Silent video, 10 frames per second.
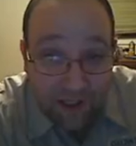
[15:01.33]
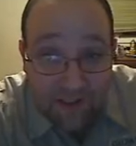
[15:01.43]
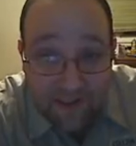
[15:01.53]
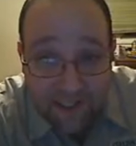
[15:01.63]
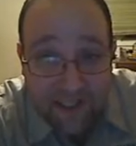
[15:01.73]
to
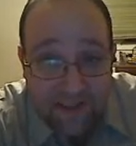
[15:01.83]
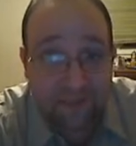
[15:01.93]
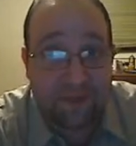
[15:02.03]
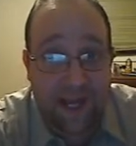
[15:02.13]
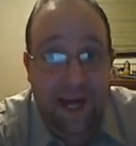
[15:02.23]
mess up?
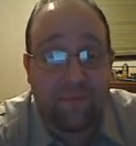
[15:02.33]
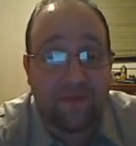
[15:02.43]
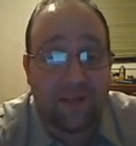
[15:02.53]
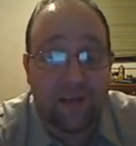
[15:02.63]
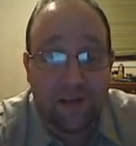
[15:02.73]

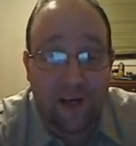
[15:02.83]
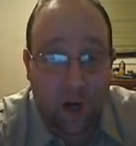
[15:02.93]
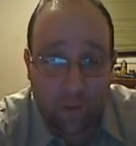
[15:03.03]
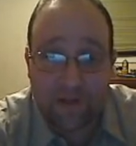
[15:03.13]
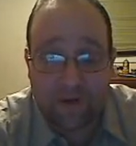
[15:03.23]

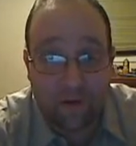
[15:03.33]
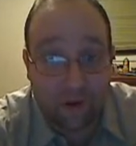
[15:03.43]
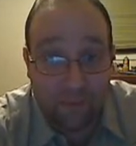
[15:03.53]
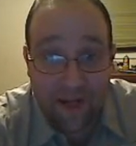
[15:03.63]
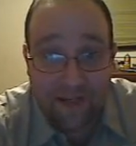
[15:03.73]
Yeah, we
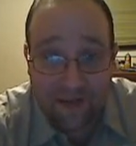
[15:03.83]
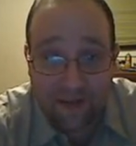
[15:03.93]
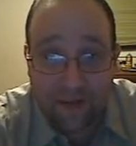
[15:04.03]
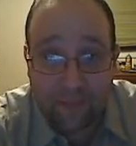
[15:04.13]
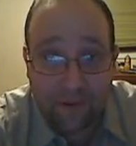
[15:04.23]
are.
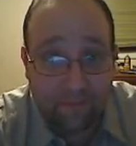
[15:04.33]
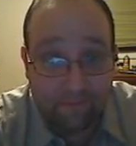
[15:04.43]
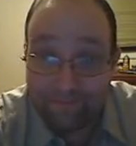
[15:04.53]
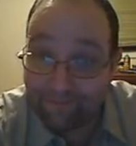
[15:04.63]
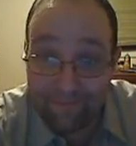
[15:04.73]

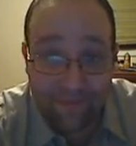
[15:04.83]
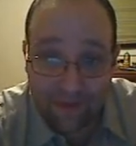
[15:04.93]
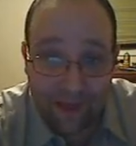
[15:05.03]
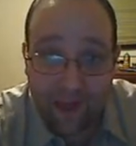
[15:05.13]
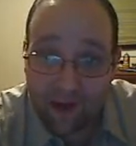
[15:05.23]

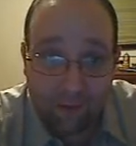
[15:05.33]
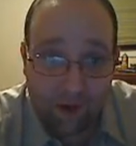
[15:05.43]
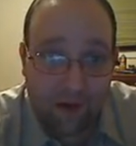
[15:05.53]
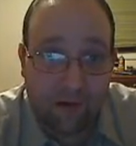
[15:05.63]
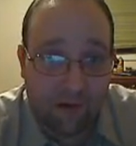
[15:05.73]
But, verse
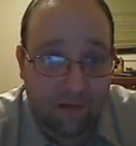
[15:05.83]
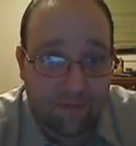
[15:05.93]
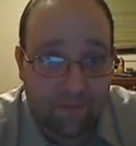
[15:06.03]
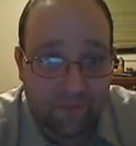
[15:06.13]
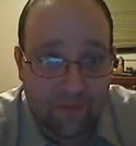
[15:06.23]
9, good
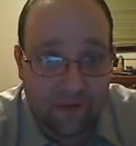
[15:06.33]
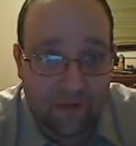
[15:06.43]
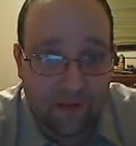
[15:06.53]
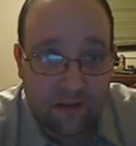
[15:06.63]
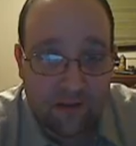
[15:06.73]
news.
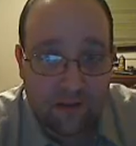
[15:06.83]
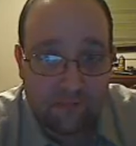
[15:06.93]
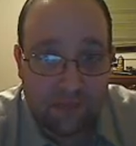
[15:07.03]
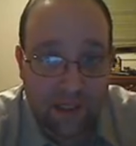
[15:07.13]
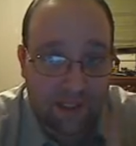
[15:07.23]

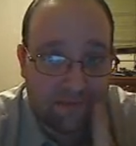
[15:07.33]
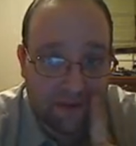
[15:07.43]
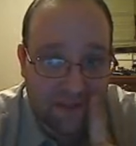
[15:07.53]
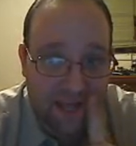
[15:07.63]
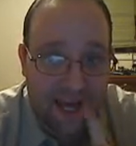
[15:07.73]
If we
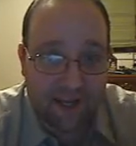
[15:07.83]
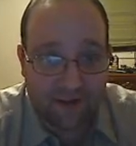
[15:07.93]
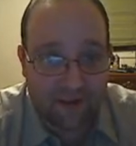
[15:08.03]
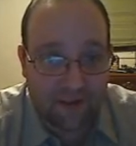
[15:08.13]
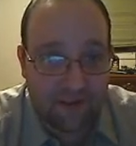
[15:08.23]
confess our
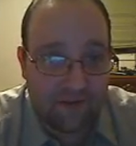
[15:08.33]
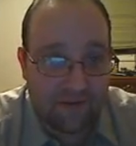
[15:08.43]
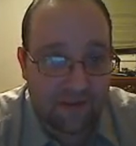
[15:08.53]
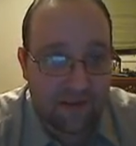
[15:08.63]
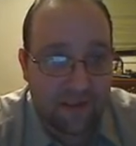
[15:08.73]
sins, he is
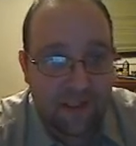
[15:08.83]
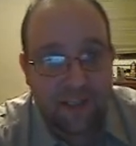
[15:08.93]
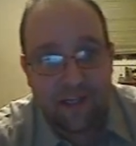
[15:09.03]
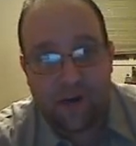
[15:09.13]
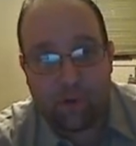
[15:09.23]
faithful and
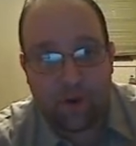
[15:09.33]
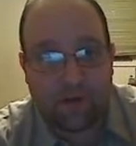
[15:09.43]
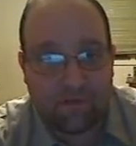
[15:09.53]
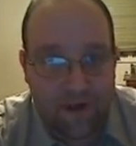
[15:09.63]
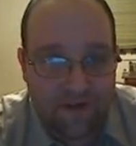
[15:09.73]
just to
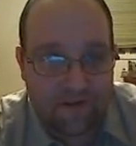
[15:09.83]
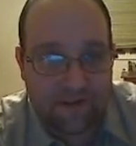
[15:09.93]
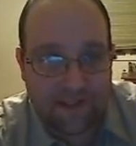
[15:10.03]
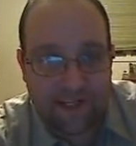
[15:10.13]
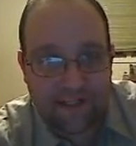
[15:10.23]
forgive us
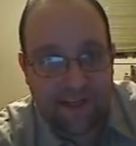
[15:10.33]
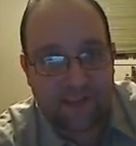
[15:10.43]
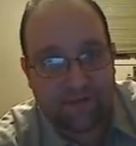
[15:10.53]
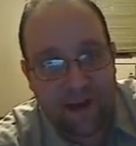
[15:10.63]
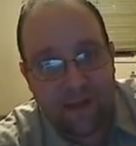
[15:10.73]
our
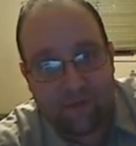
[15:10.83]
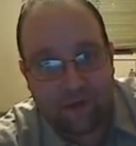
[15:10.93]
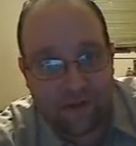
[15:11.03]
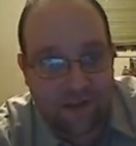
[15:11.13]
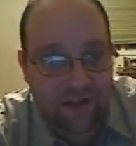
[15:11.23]
sins
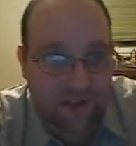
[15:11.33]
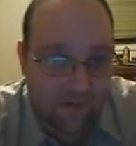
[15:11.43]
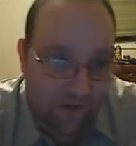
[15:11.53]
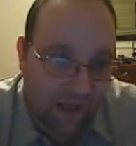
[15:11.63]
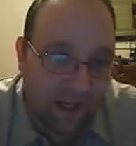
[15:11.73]
and to
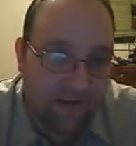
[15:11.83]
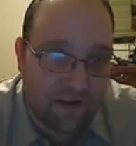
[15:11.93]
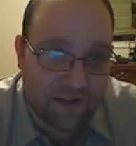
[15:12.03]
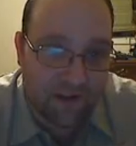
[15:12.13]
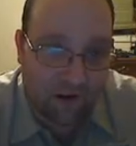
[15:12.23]
cleanse us
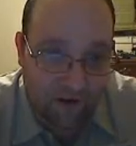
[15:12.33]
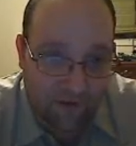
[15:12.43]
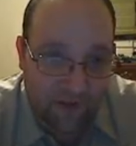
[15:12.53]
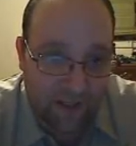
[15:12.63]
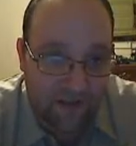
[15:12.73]
from all
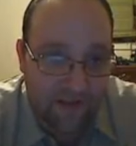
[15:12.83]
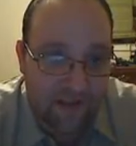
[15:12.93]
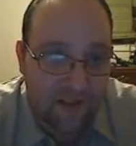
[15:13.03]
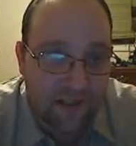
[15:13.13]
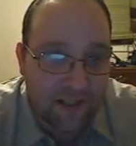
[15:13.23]

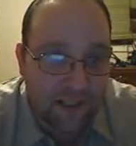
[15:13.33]
unrighteousness.